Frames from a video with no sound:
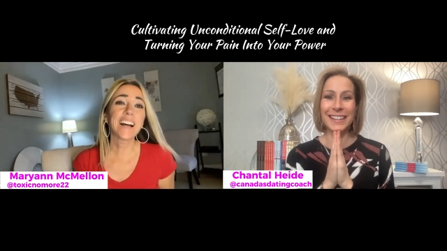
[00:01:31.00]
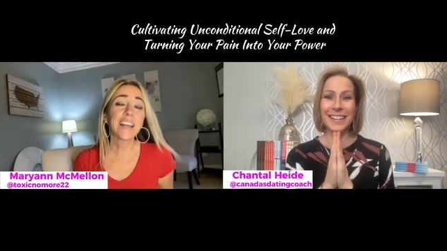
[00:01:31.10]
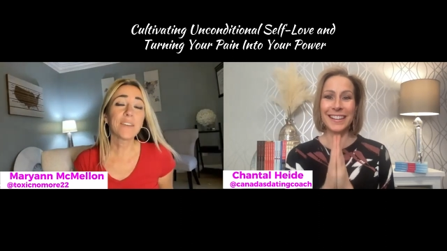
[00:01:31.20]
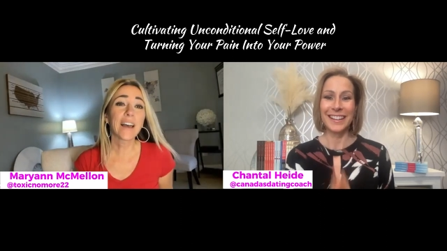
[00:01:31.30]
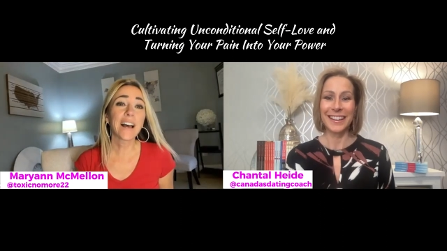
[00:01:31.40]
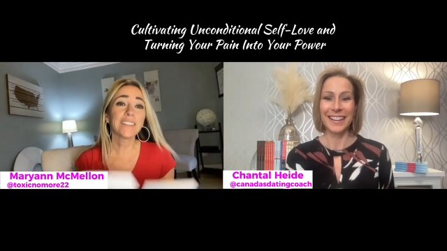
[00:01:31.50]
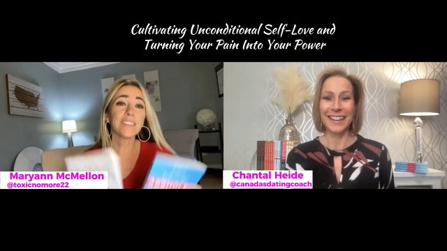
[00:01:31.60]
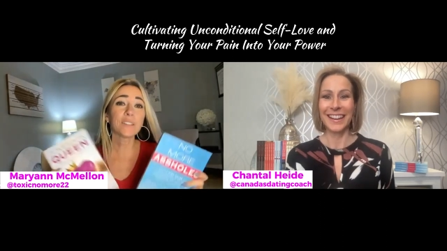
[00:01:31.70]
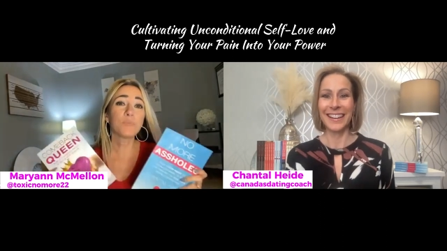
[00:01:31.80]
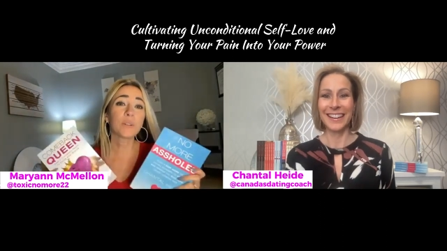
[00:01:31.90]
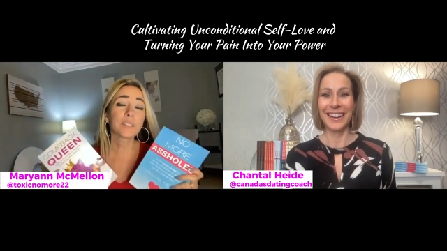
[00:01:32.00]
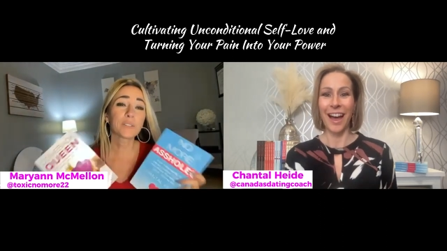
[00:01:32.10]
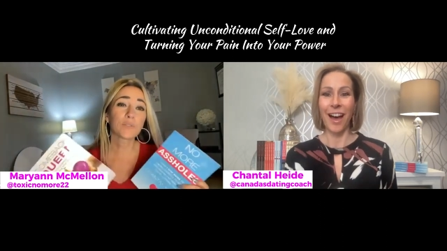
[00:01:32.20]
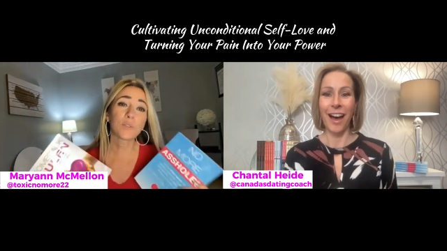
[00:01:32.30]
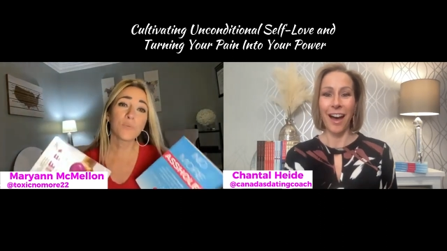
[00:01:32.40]
Speaker 1: I've had these books
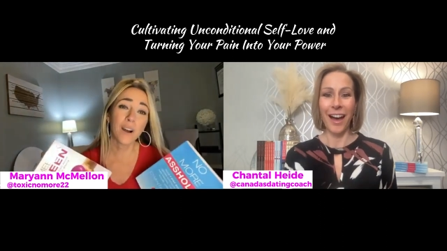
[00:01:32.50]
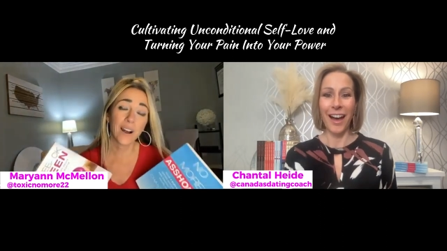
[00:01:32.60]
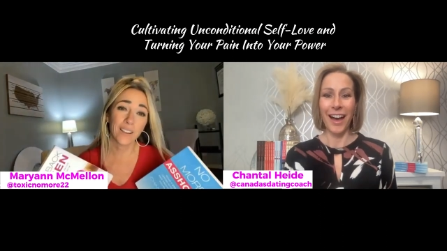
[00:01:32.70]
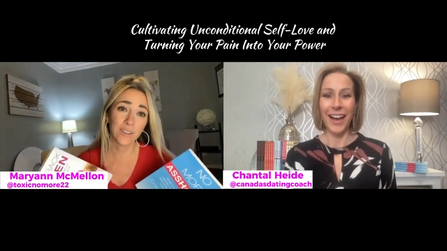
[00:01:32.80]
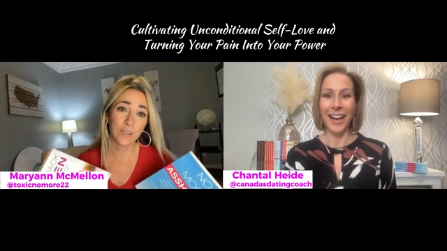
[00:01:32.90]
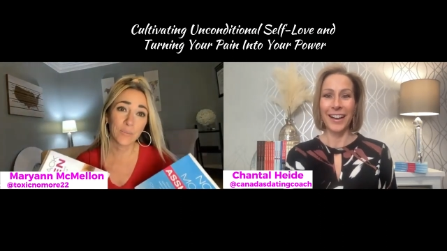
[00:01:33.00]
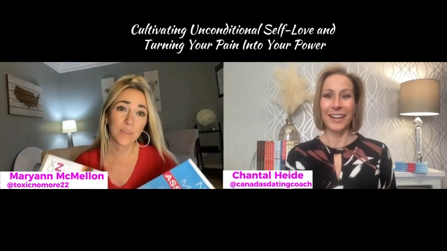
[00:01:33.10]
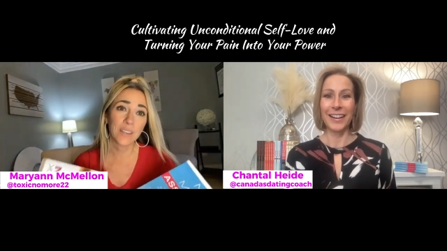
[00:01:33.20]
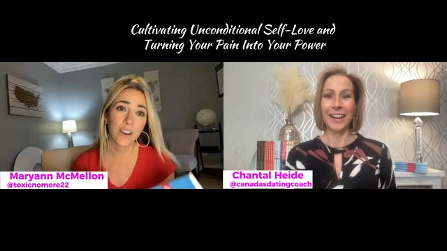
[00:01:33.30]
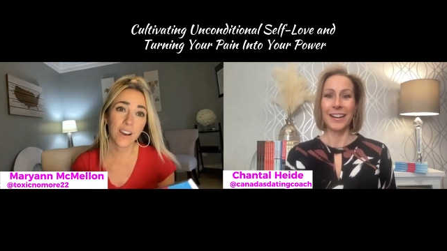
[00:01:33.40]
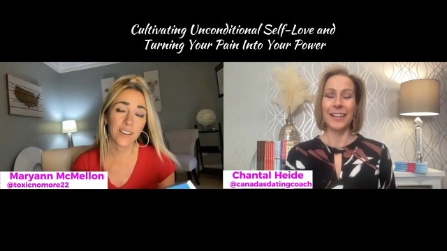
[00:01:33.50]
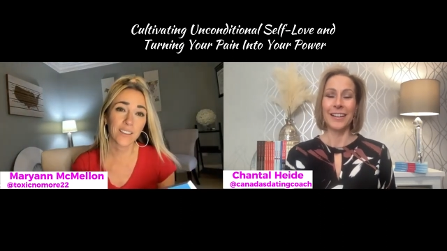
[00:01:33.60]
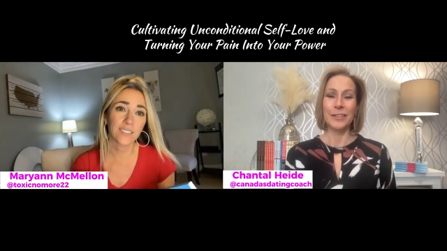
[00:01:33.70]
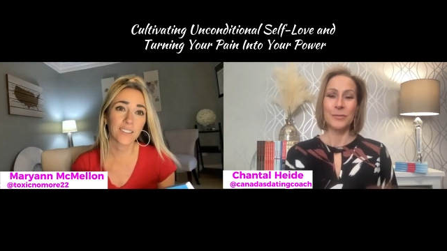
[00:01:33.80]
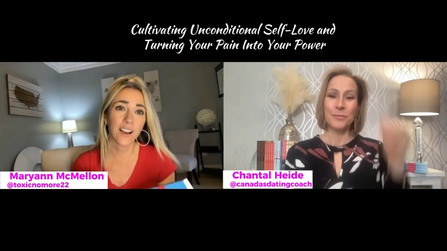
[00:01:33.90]
for a while
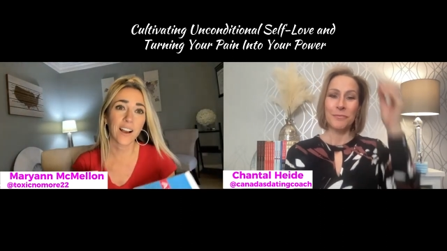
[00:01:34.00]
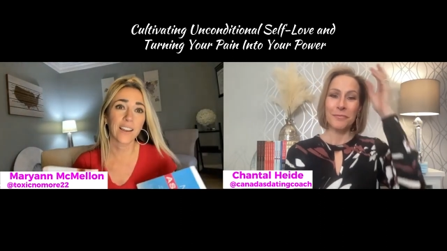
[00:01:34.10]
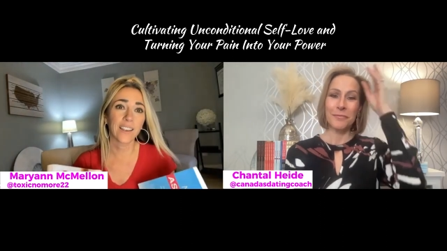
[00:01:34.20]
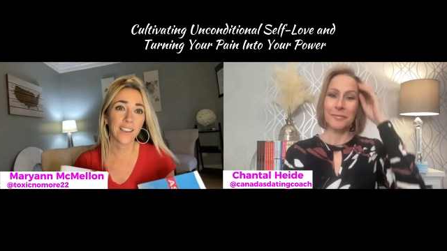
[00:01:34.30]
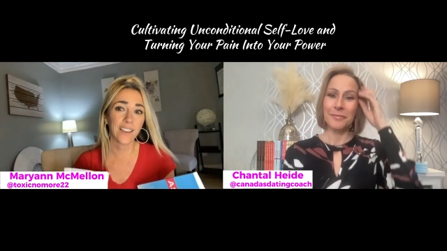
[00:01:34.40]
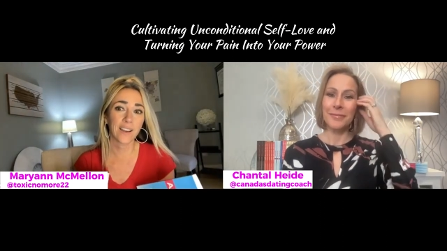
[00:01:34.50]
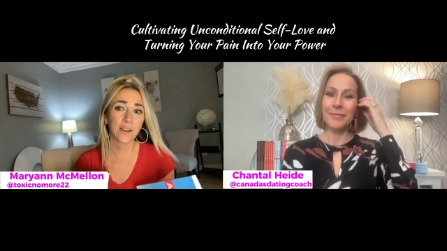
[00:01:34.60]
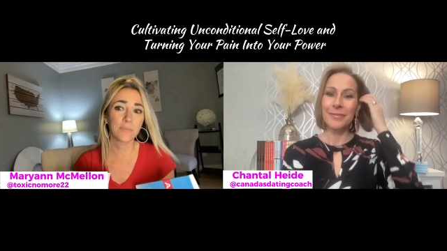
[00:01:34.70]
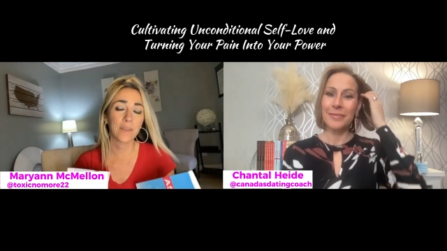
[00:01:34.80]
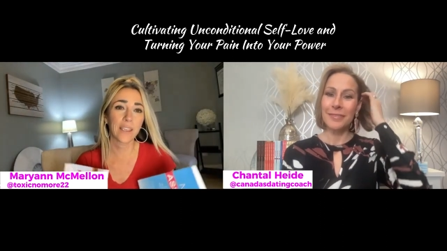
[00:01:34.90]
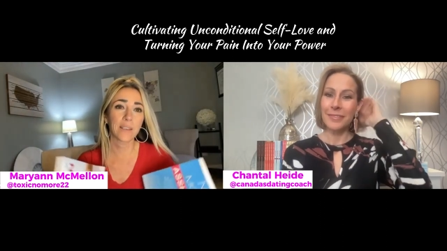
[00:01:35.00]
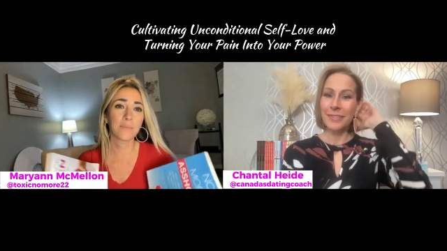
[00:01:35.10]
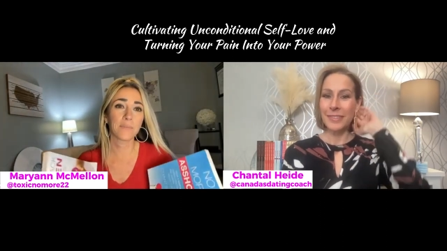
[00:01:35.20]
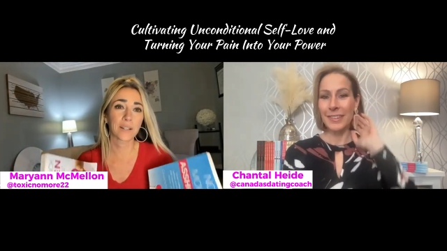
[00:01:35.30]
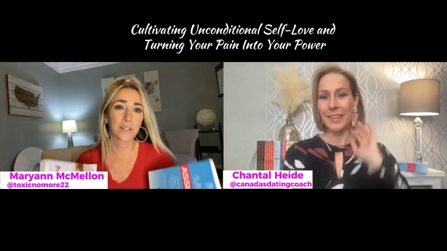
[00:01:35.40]
because I am a
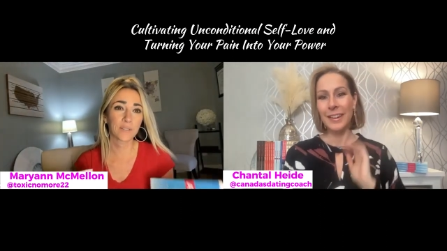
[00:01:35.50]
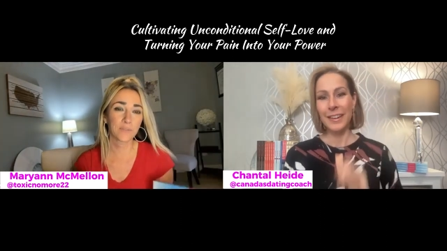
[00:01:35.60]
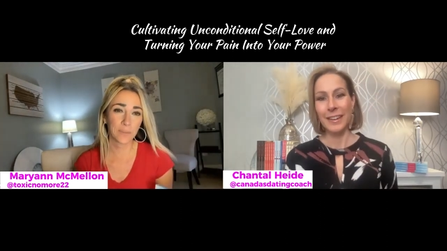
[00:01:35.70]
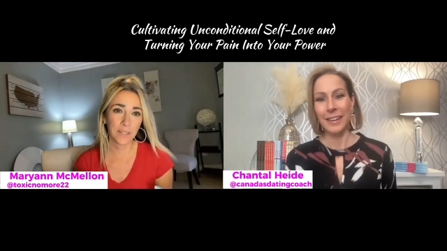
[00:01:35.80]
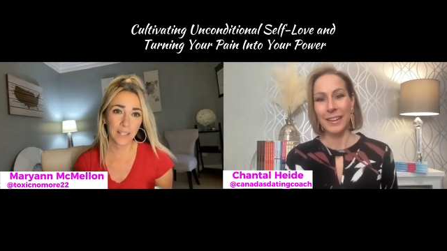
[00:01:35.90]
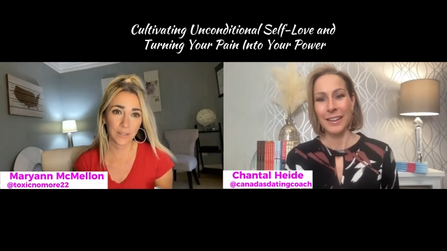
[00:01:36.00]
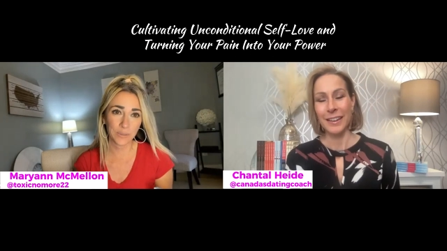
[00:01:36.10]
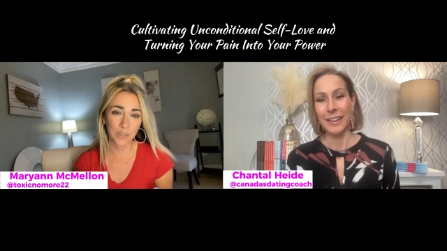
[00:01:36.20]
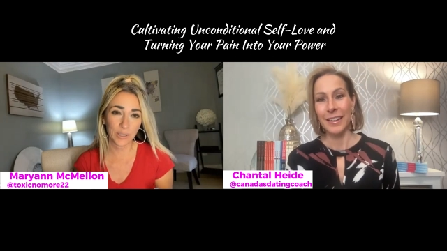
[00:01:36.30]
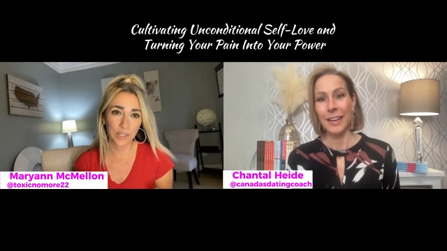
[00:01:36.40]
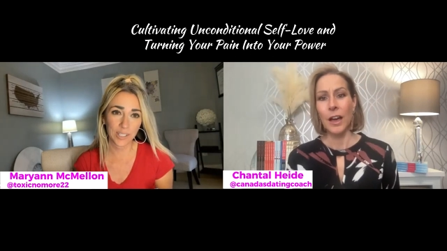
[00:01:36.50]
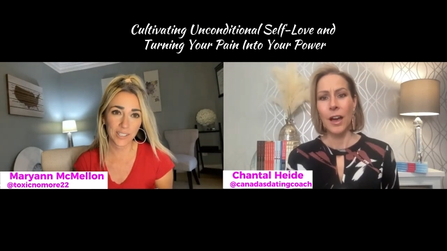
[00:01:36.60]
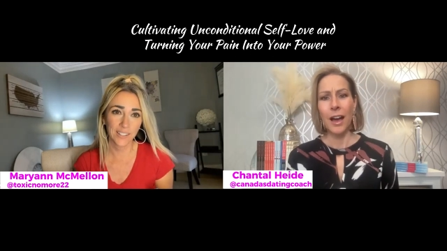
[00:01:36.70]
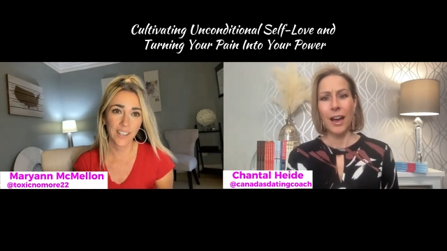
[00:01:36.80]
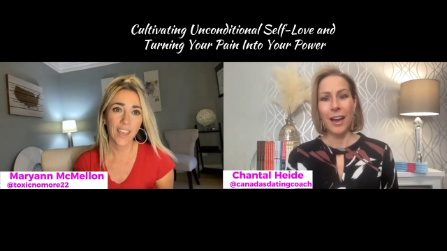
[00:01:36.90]
marriage and family counselor.